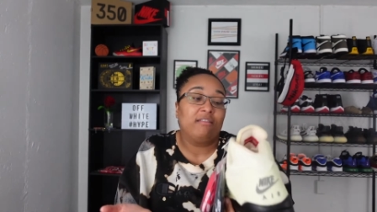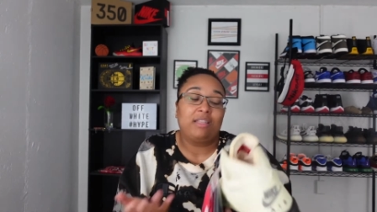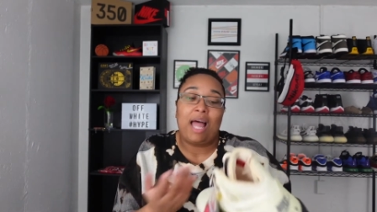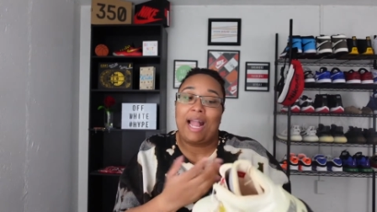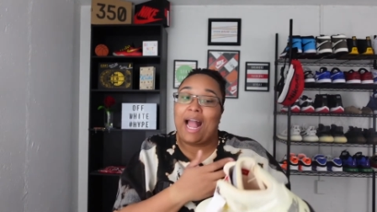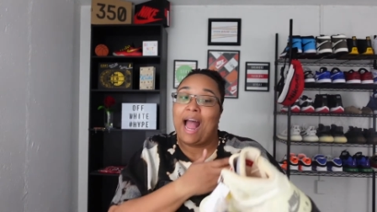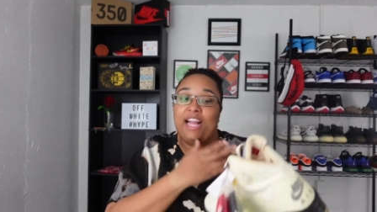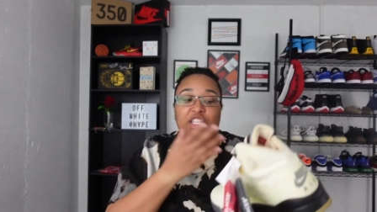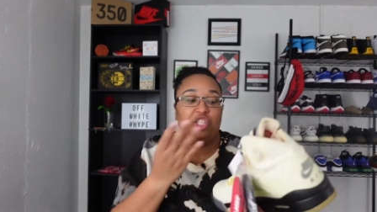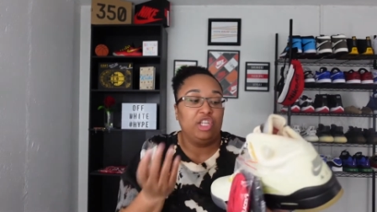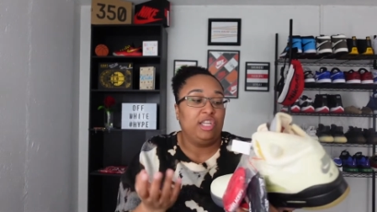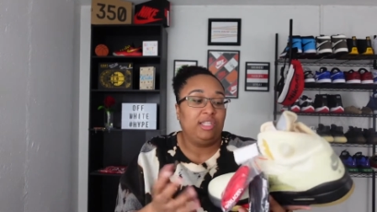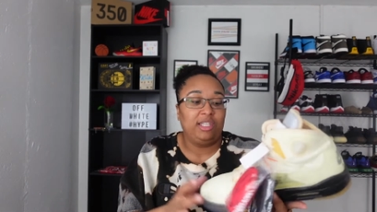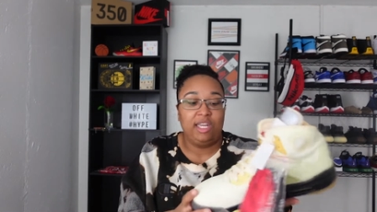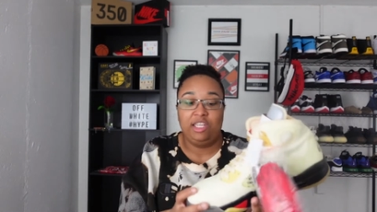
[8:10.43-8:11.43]
Like,
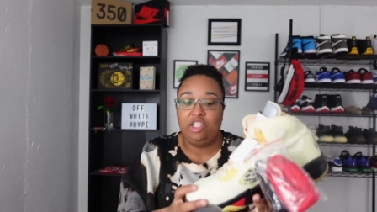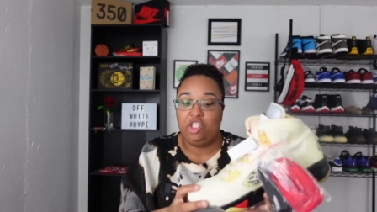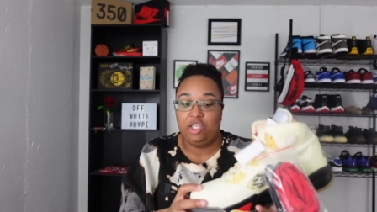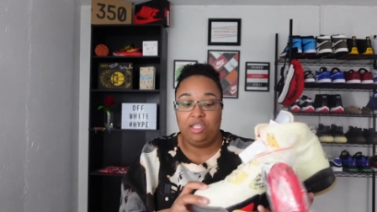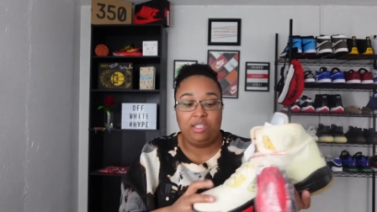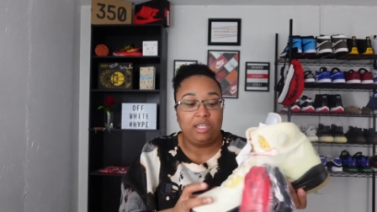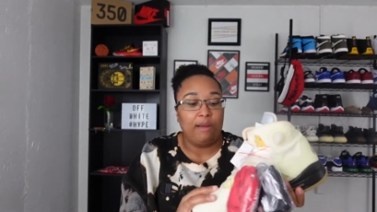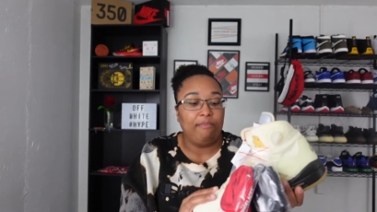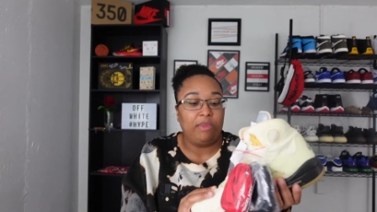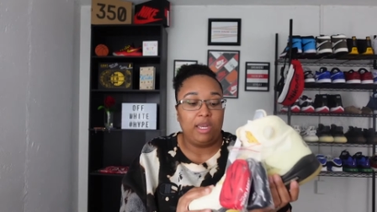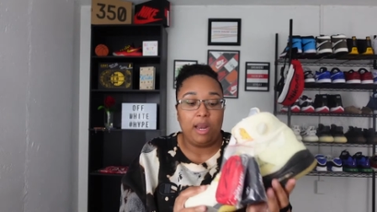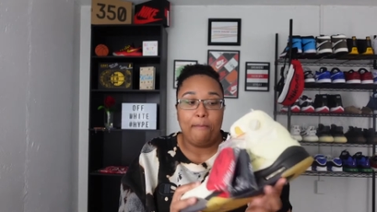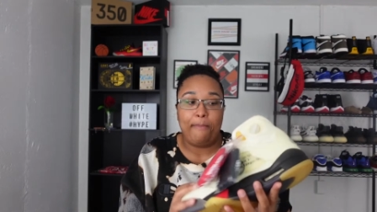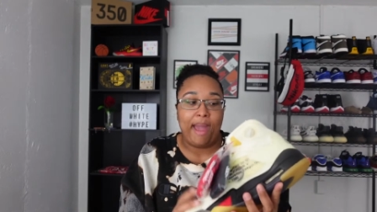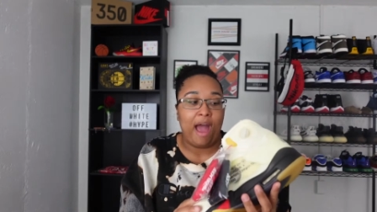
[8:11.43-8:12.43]
it's just something
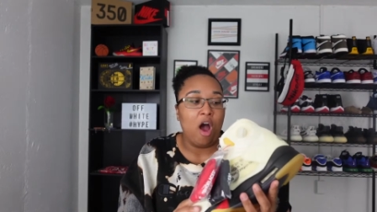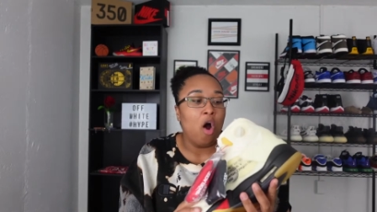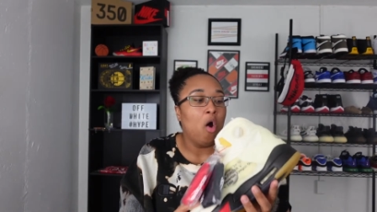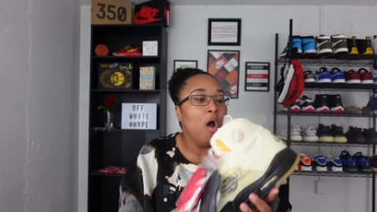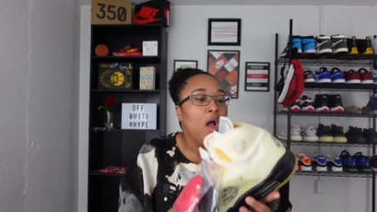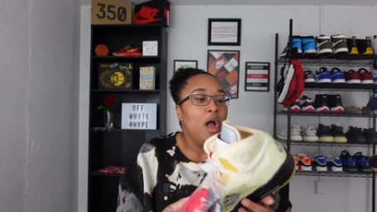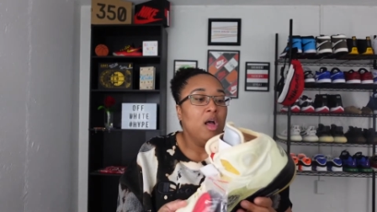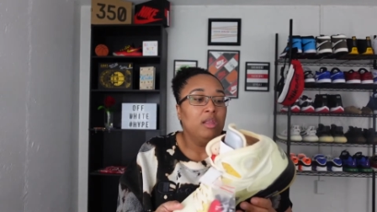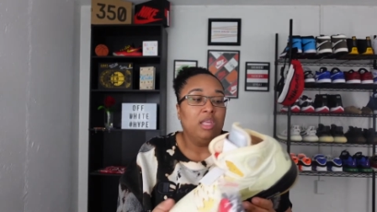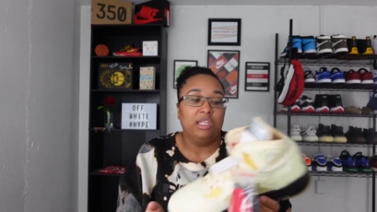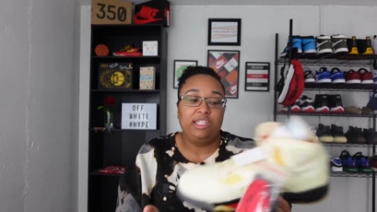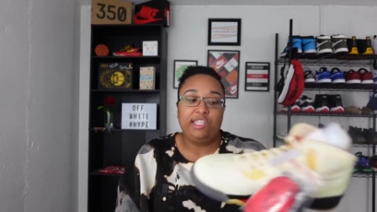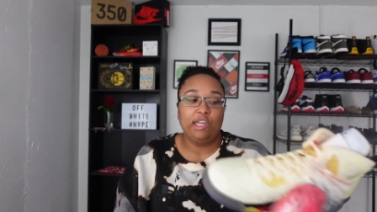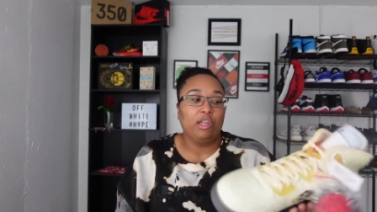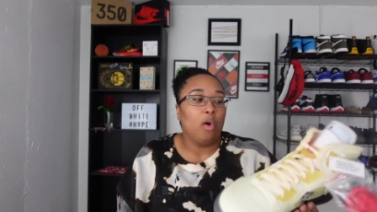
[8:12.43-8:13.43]
about the
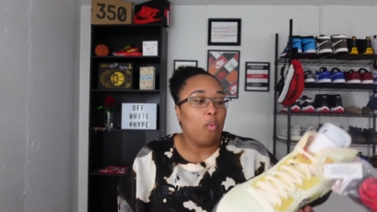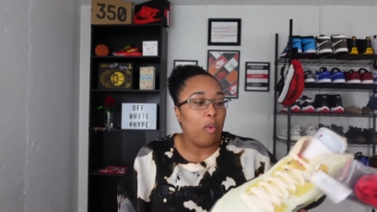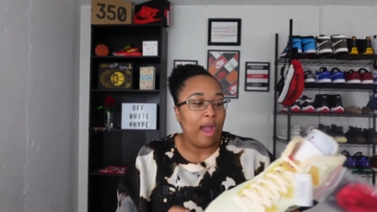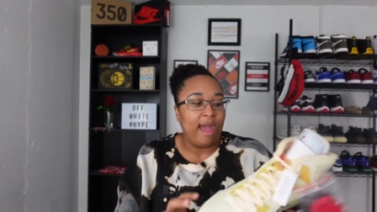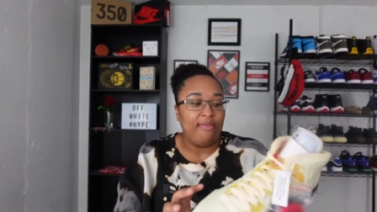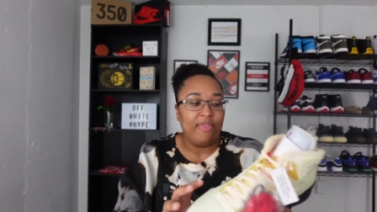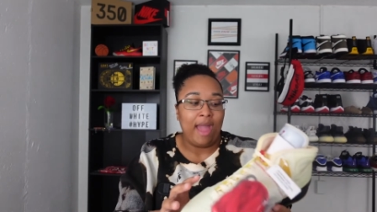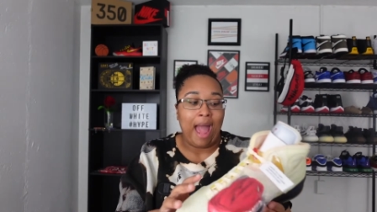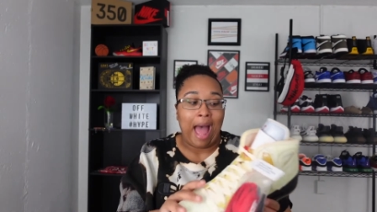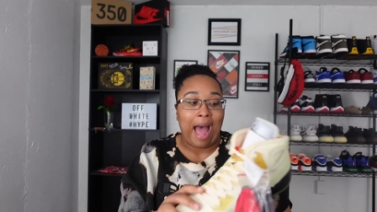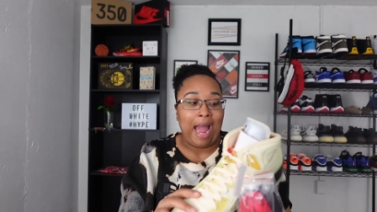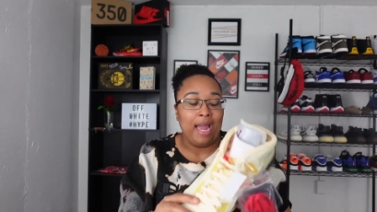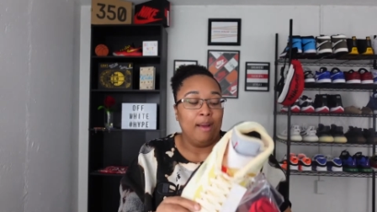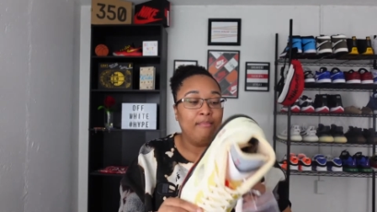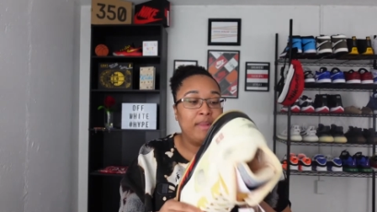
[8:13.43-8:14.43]
silhouette that I
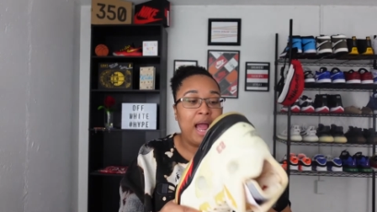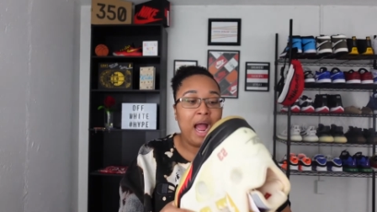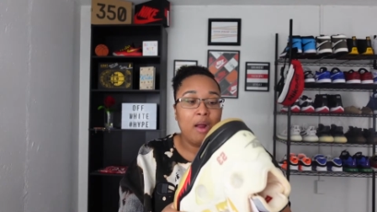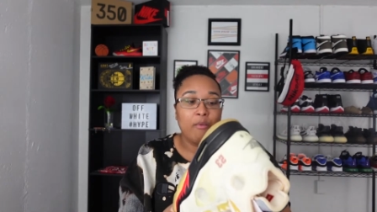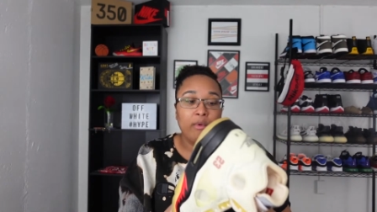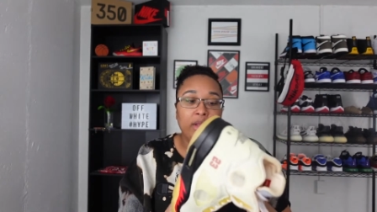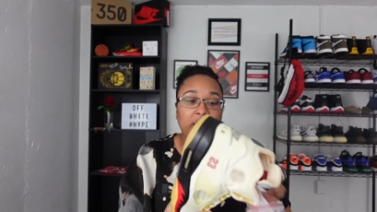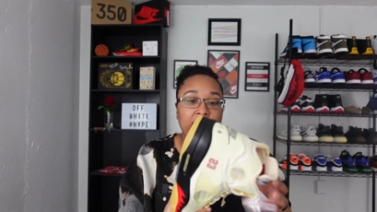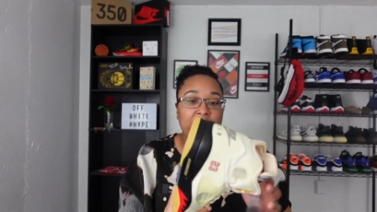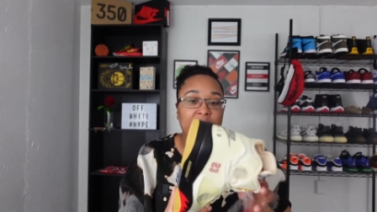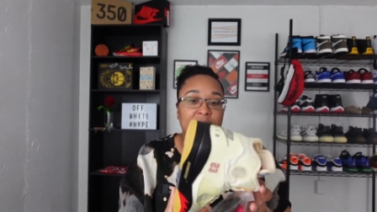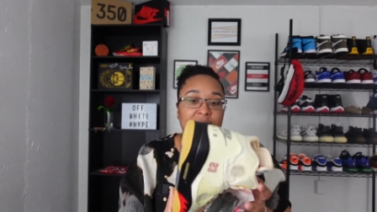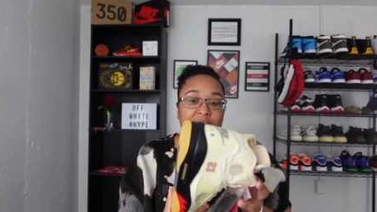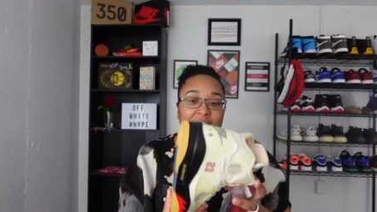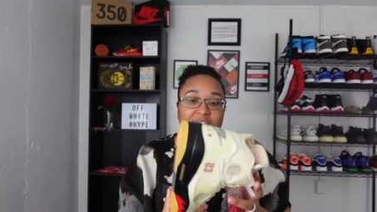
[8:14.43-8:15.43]
am not really
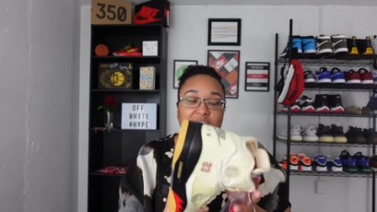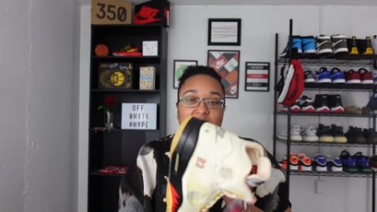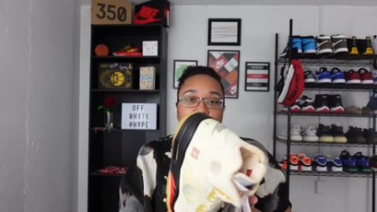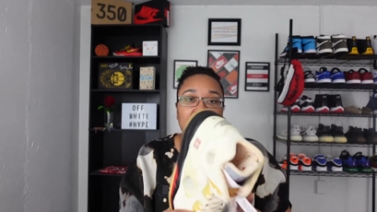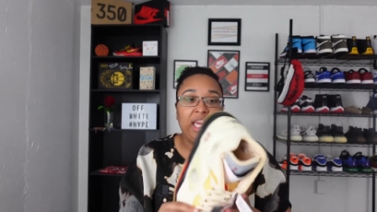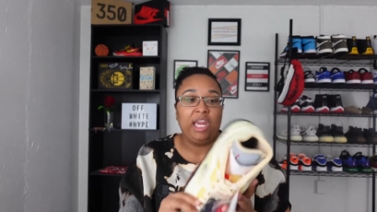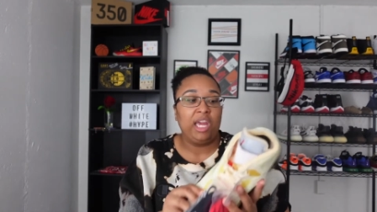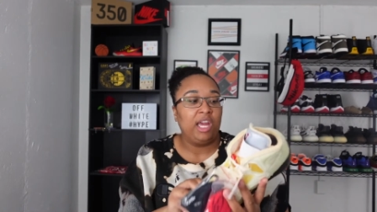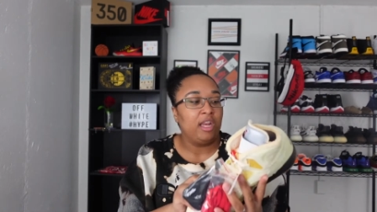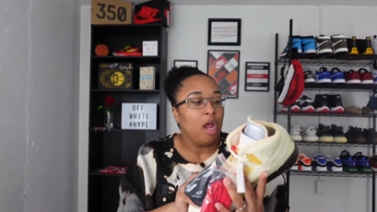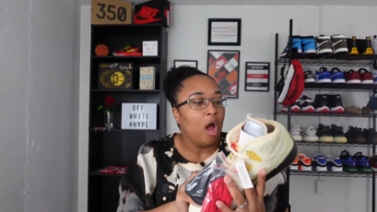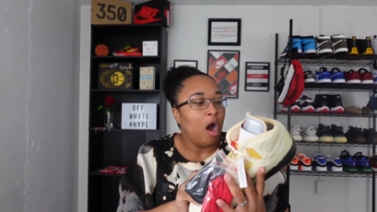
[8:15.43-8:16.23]
invested in.